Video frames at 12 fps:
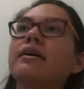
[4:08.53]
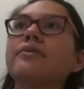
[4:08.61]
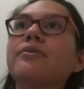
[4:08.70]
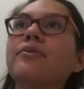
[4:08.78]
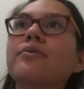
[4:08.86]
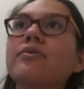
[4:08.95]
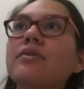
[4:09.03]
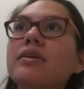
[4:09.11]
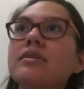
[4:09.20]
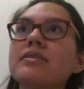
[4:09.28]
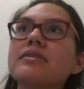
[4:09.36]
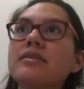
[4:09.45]
I don't know,
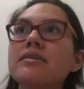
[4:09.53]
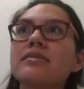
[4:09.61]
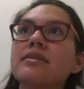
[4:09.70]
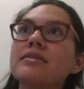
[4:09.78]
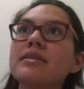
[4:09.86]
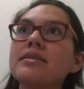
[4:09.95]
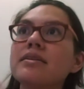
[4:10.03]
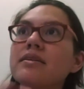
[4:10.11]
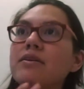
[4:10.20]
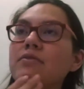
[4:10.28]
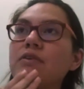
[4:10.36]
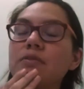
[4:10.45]
it's this
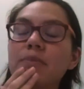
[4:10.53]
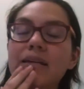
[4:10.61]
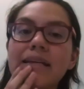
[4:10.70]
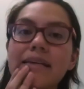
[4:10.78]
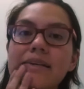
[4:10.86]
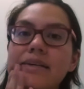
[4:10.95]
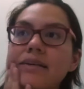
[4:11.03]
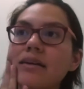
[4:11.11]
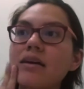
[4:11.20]
season of everybody getting